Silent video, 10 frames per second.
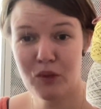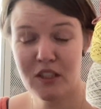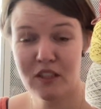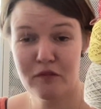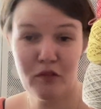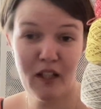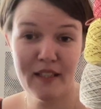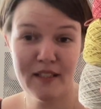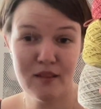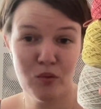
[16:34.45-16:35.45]
which is
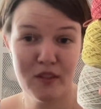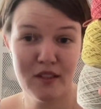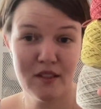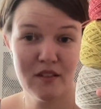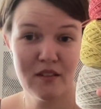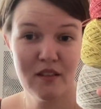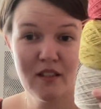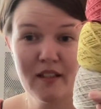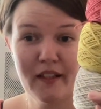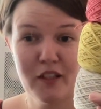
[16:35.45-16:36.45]
fries with
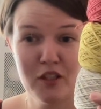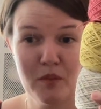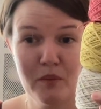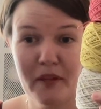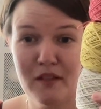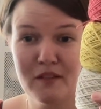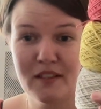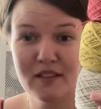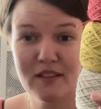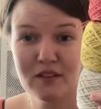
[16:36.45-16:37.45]
ketchup and
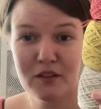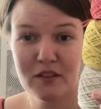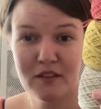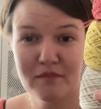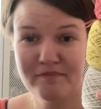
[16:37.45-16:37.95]
mayonnaise shirt.